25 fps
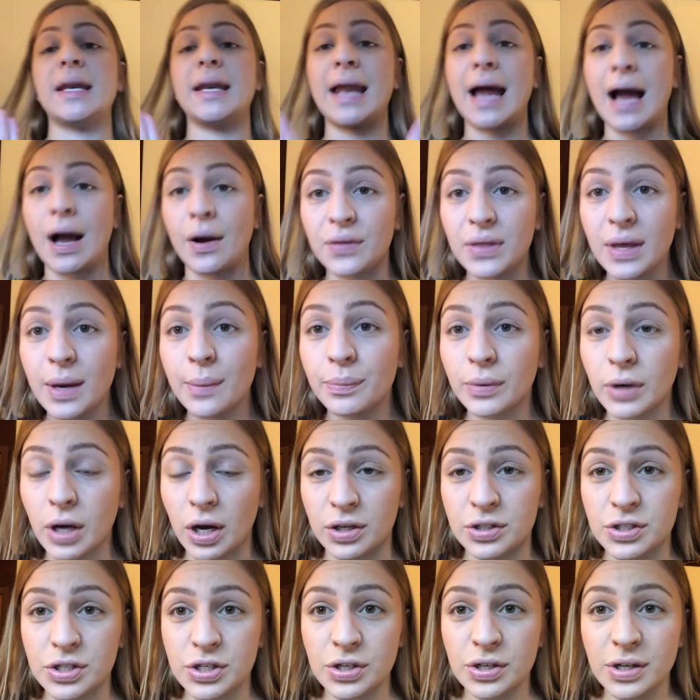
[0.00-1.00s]
Now that
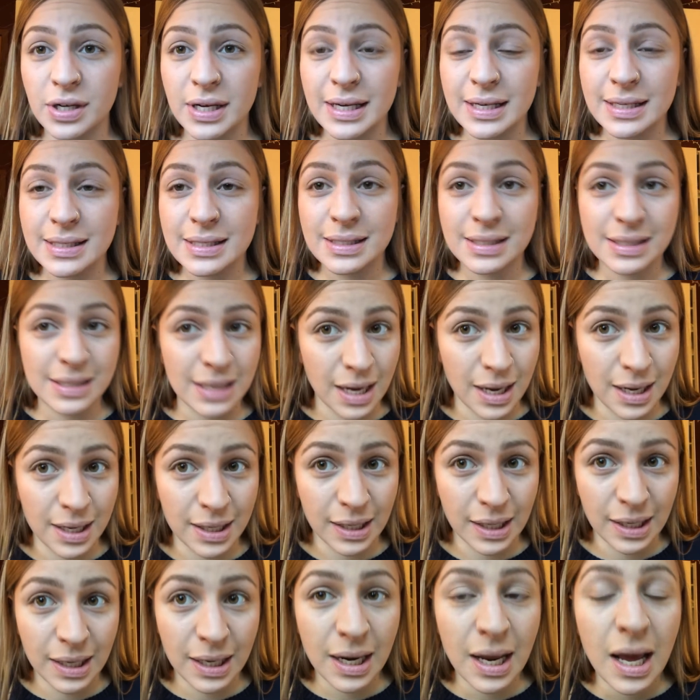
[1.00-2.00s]
bronzer is
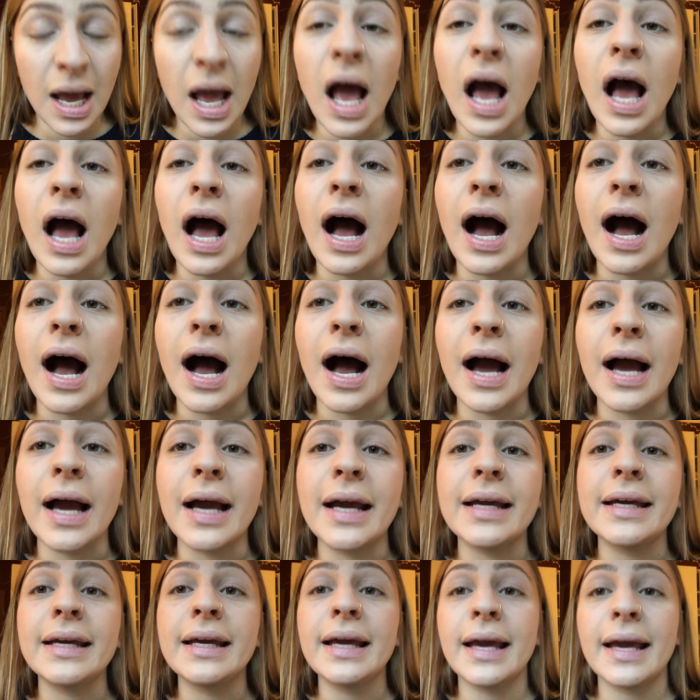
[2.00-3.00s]
done,
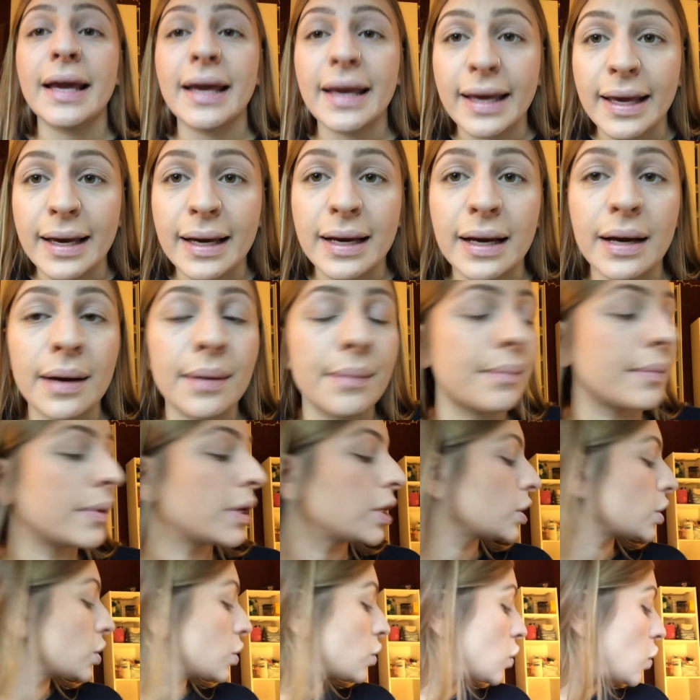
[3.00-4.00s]
I am
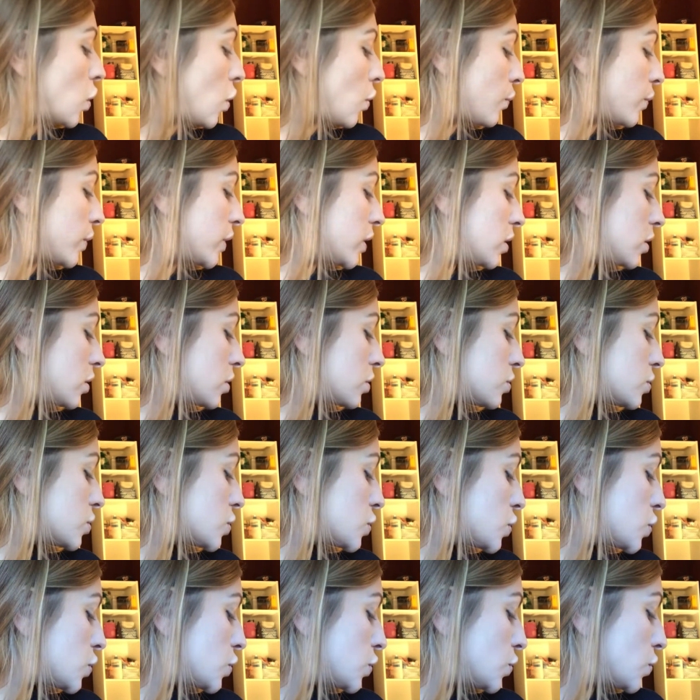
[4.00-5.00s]
going
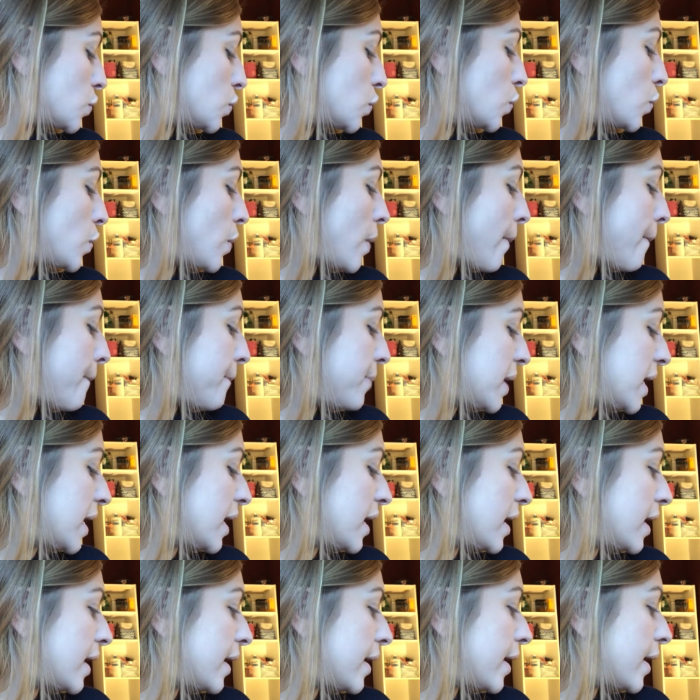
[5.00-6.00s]
to
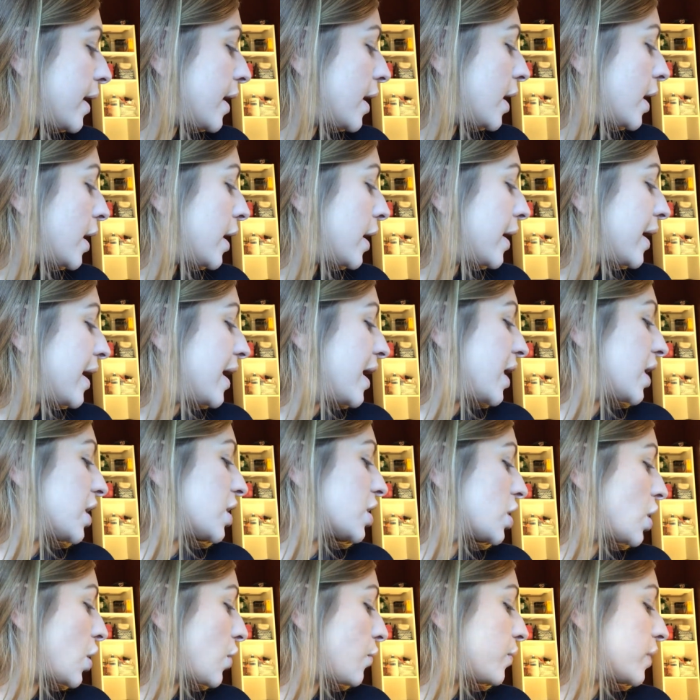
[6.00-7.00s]
be
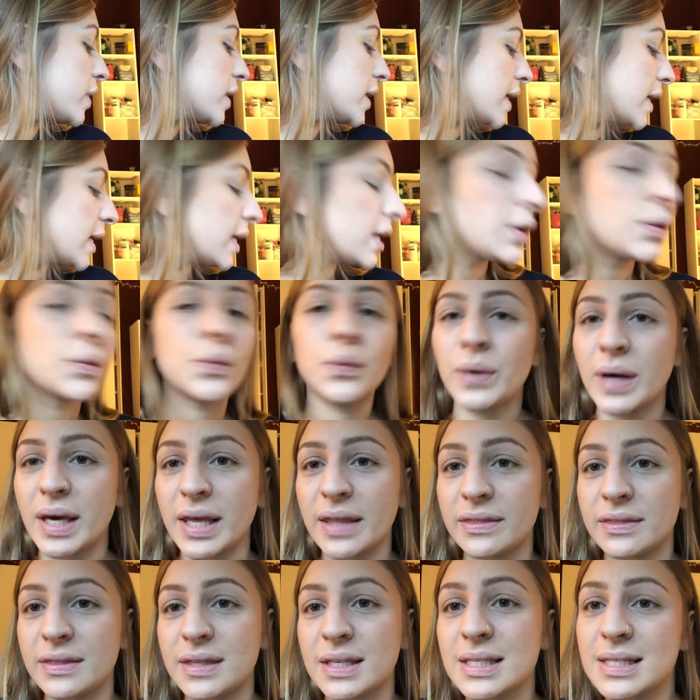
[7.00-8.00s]
going in
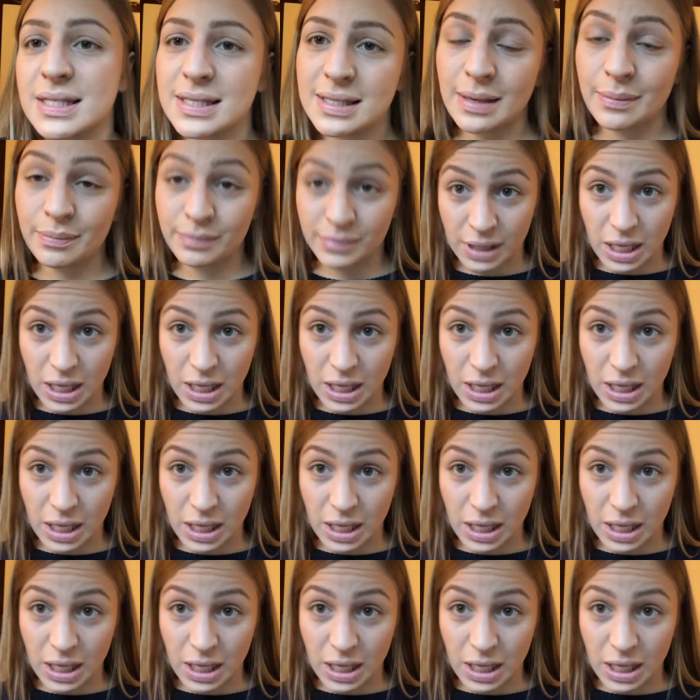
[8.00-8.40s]
with some